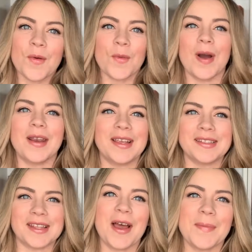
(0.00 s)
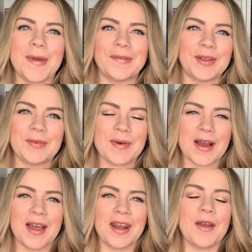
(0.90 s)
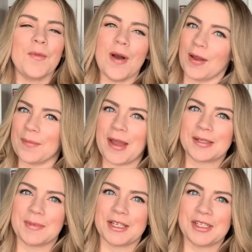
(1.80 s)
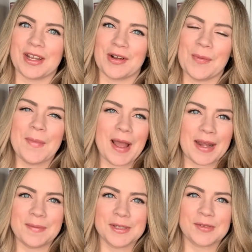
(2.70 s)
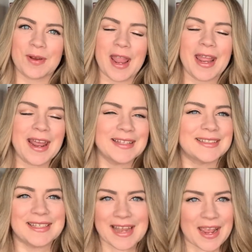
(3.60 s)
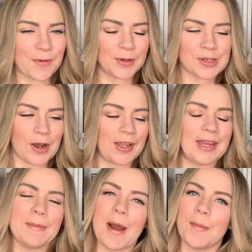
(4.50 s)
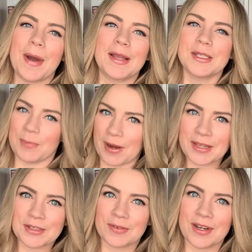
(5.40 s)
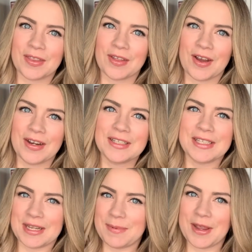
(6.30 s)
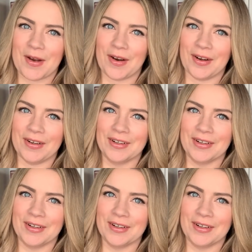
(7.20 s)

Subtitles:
What is up, everyone? Welcome back to my channel. My name is Raine, and today we're talking about my Spring into Read-A-Thon TBR.